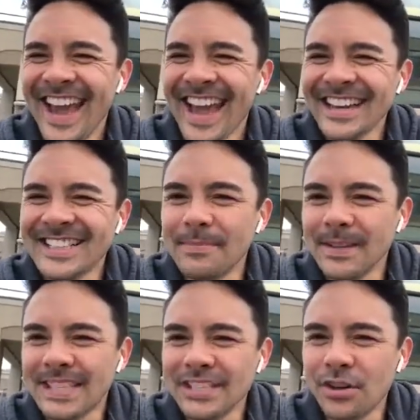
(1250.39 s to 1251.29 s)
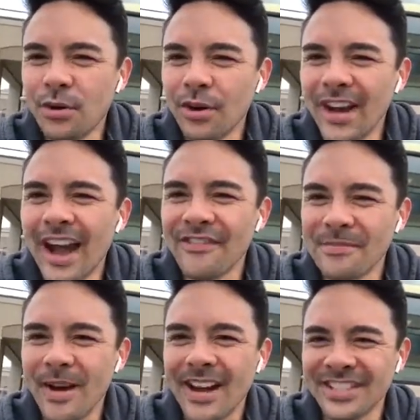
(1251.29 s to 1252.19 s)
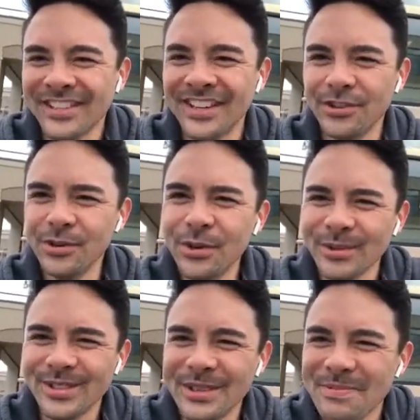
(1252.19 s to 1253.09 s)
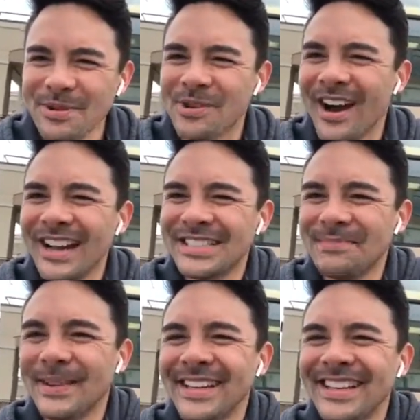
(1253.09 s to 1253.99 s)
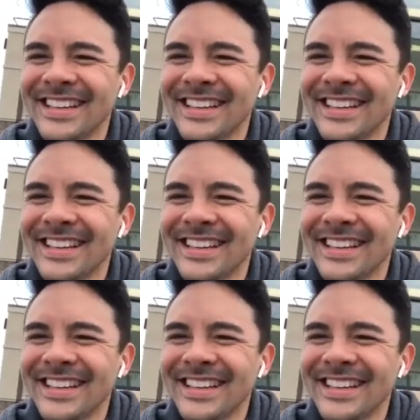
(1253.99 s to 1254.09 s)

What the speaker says: And Sabine says, cool, hi from Austria. Ooh, super cool. Hi, Sabine.